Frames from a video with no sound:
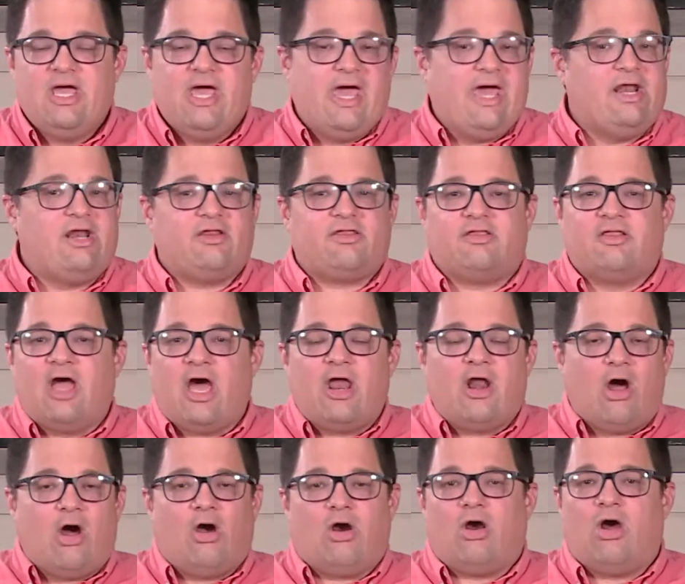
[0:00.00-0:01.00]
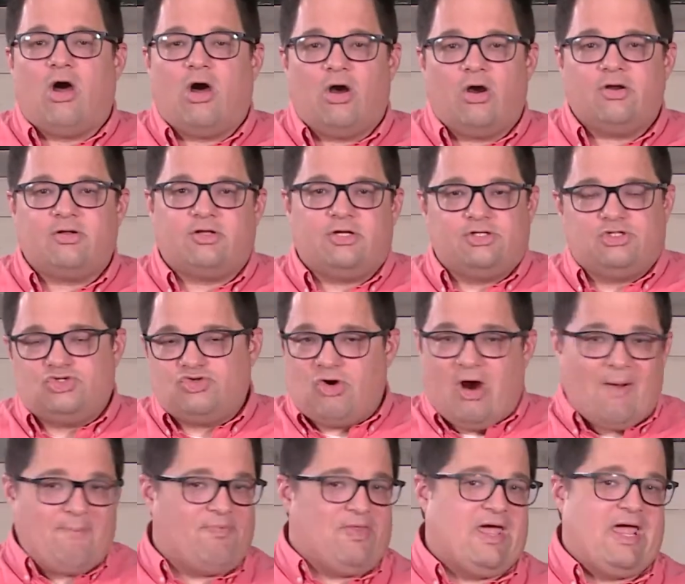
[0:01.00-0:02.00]
It is not our heart to
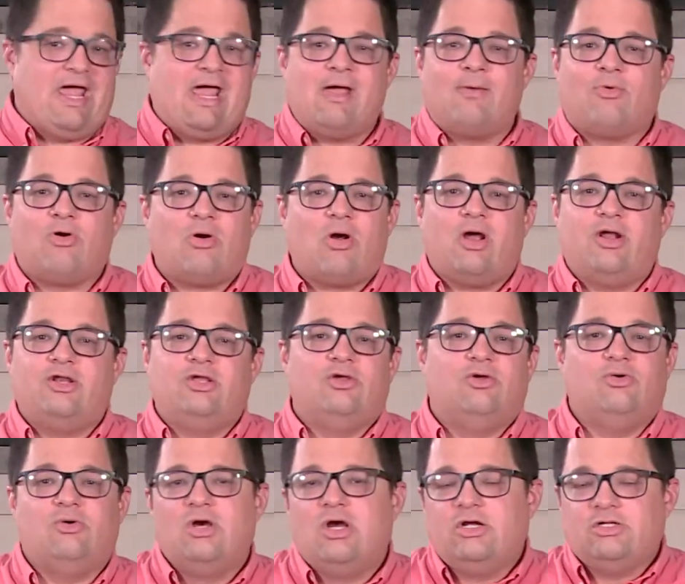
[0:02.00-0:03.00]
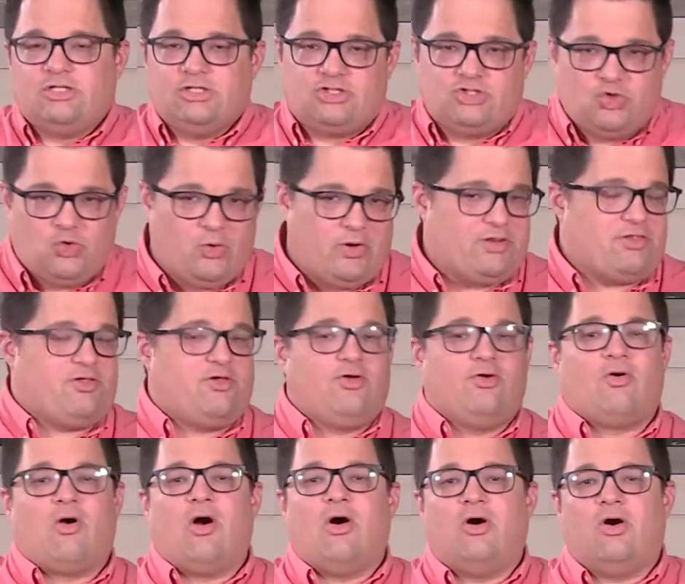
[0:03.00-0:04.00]
drop the hammer on you, to twist
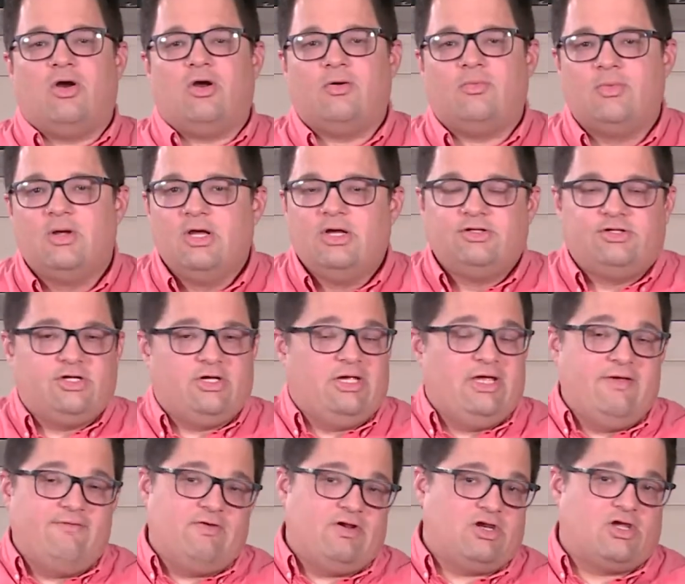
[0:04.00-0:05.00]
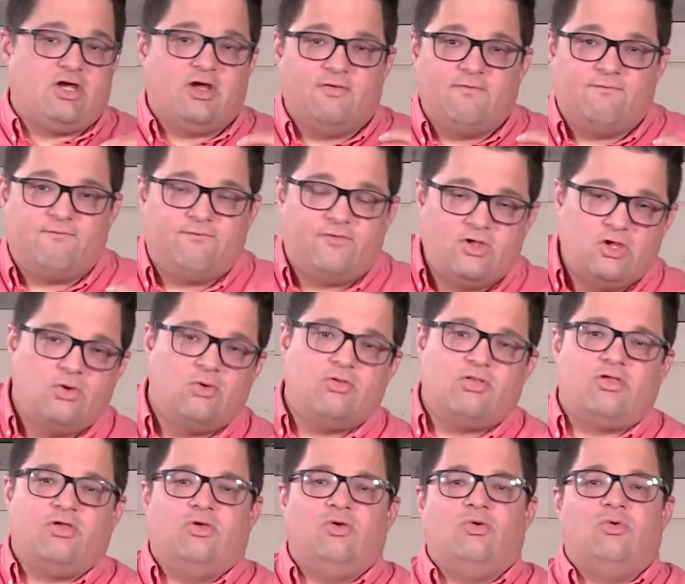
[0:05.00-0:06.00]
your arm, to even
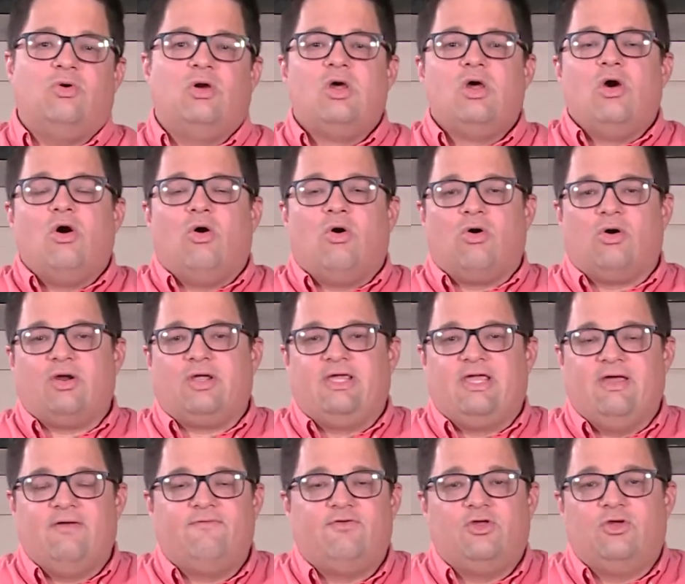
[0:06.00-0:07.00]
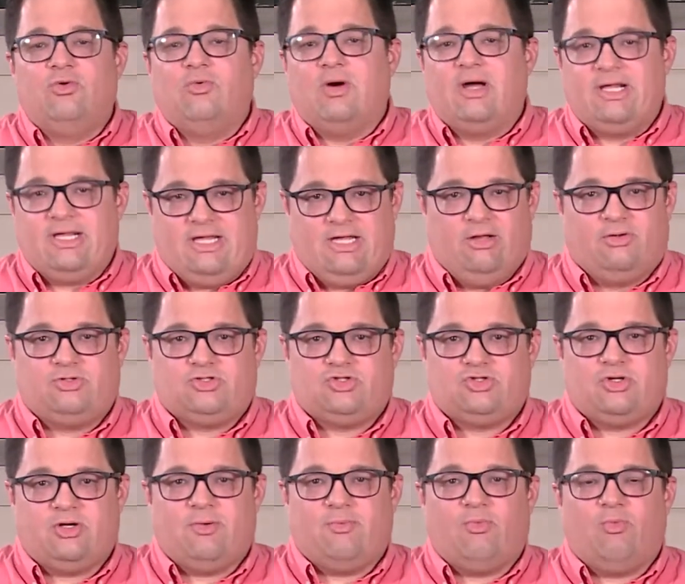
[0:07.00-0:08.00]
confuse you or give you a guilt
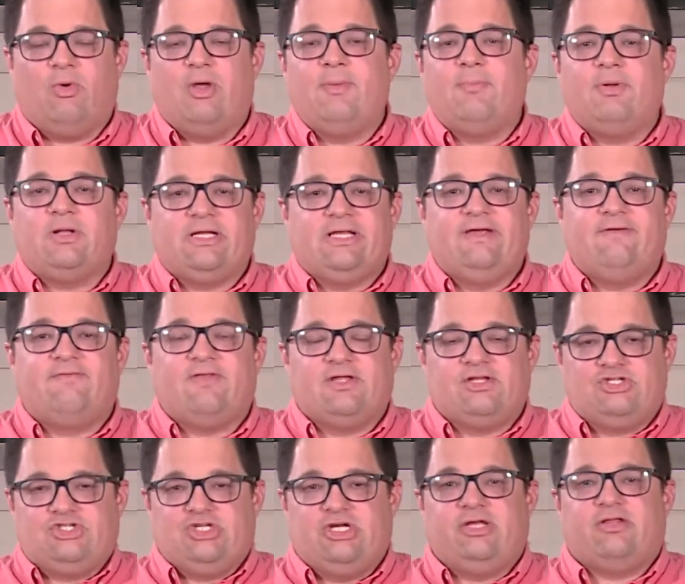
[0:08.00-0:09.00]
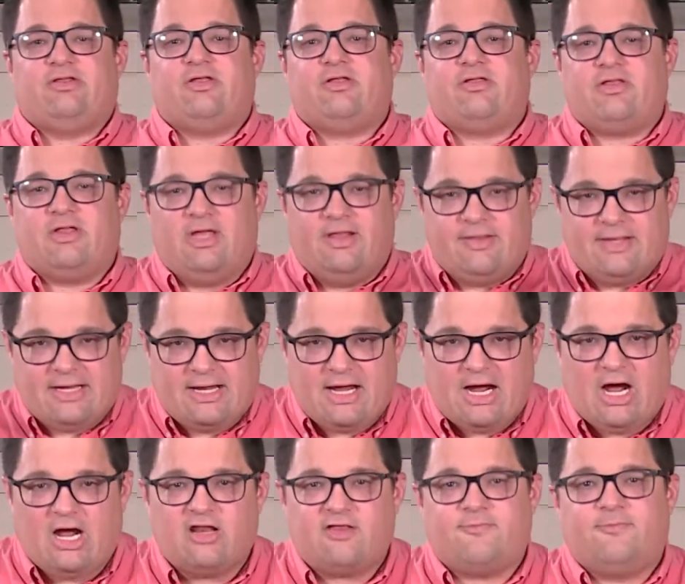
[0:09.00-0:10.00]
trip. We believe that Jesus and the
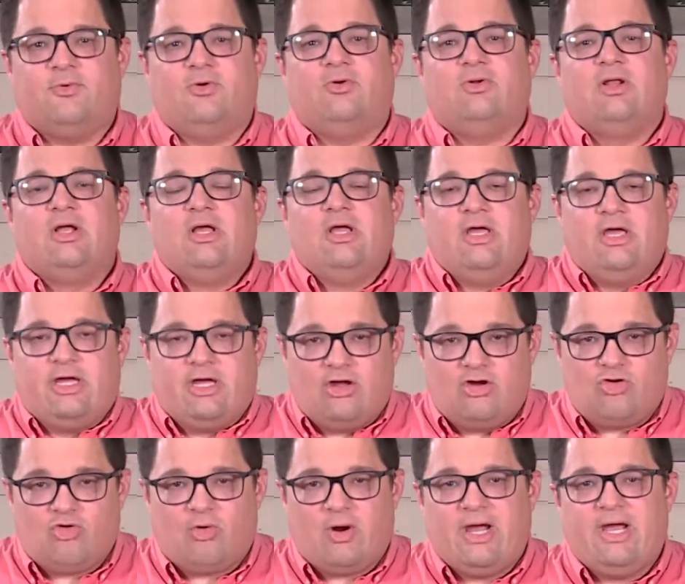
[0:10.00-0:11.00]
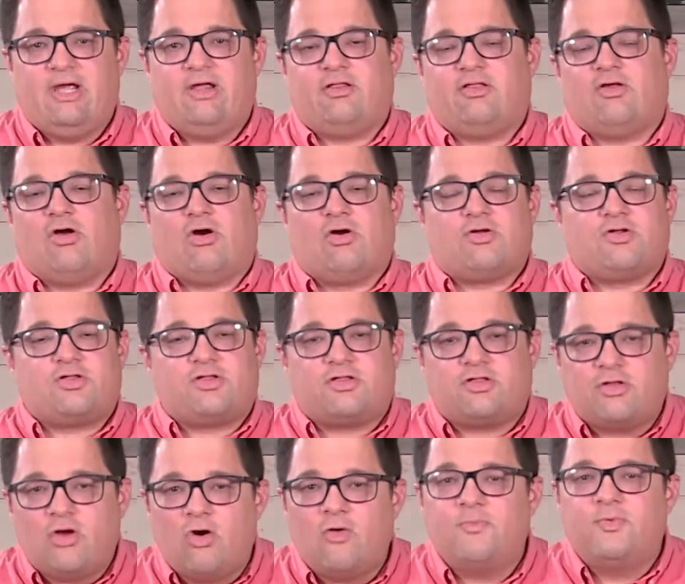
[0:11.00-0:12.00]
gospel and grace are
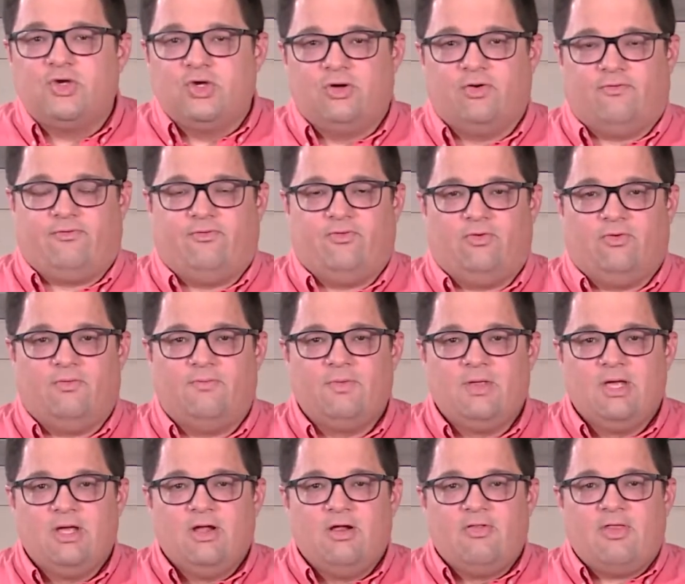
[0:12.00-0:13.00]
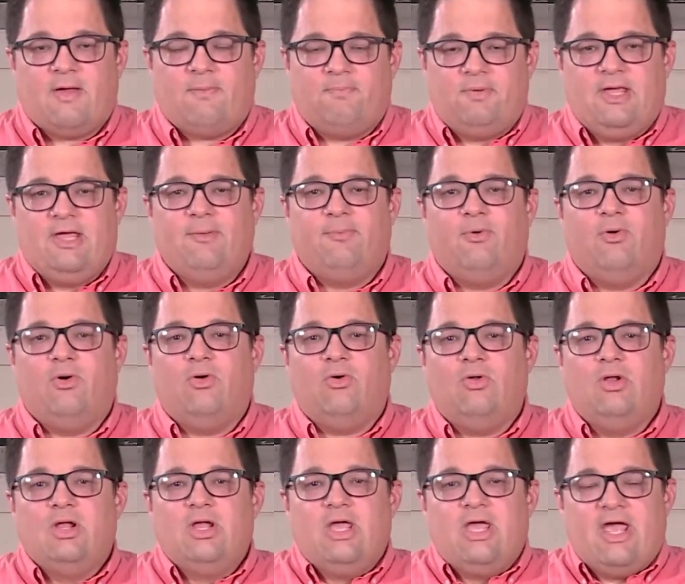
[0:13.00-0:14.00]
so beautiful that
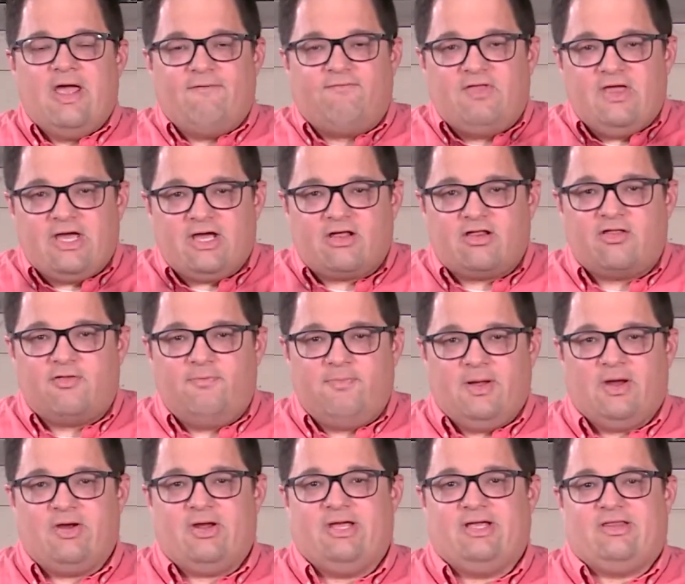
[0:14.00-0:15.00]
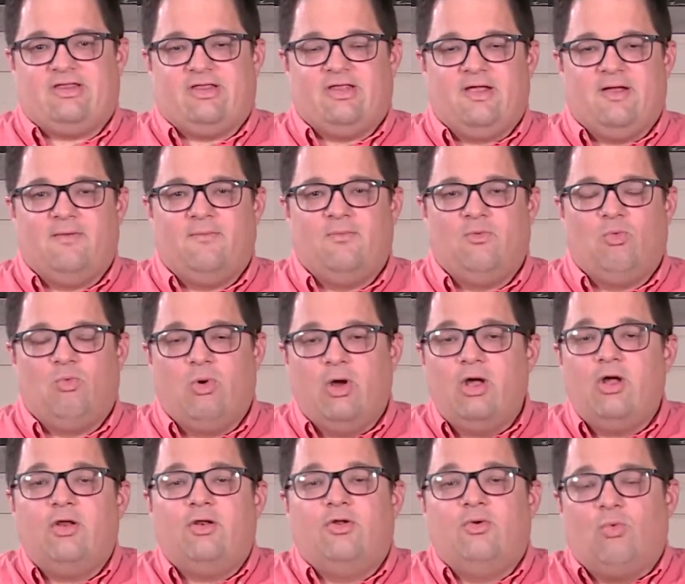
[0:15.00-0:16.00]
people, if they experience them,
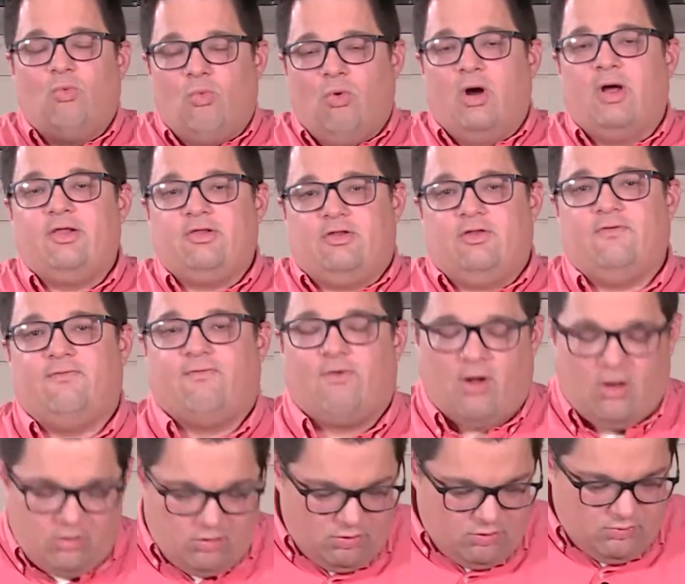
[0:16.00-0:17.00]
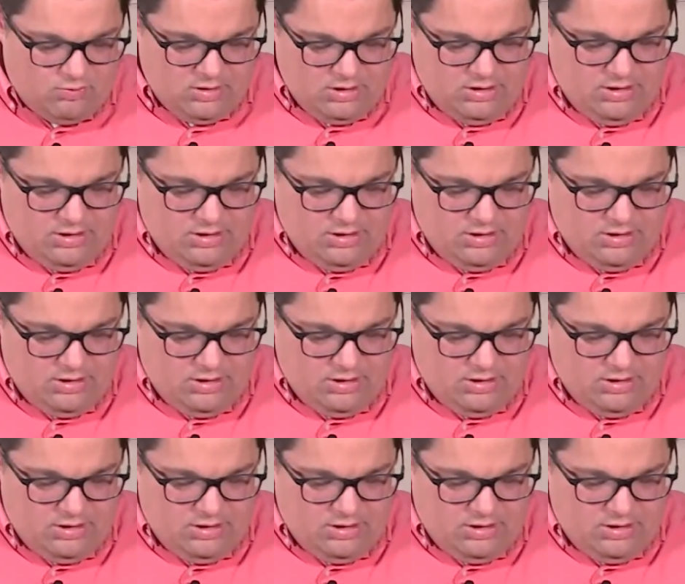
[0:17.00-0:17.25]
would want to follow